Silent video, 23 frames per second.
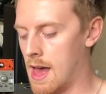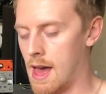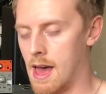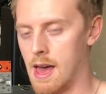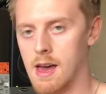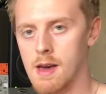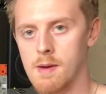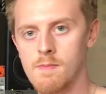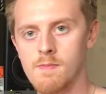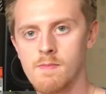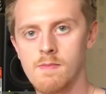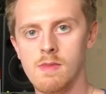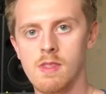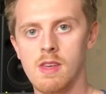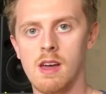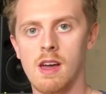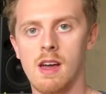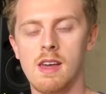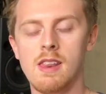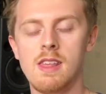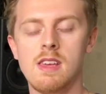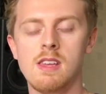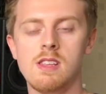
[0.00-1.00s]

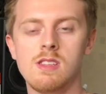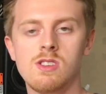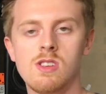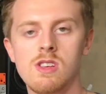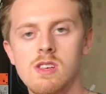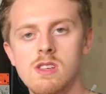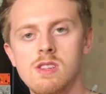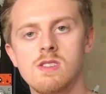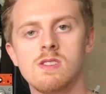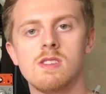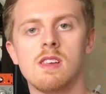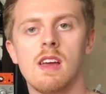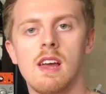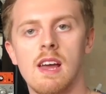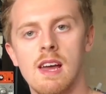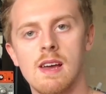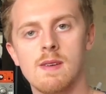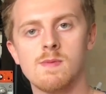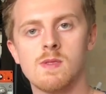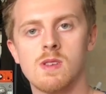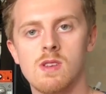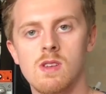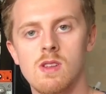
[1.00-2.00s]
And it just
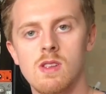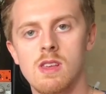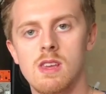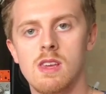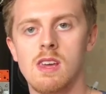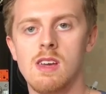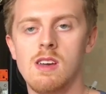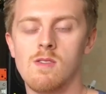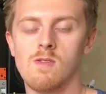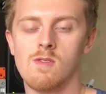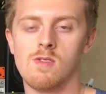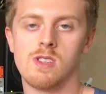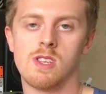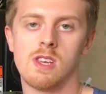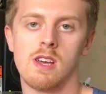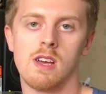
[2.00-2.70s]
absolutely killed.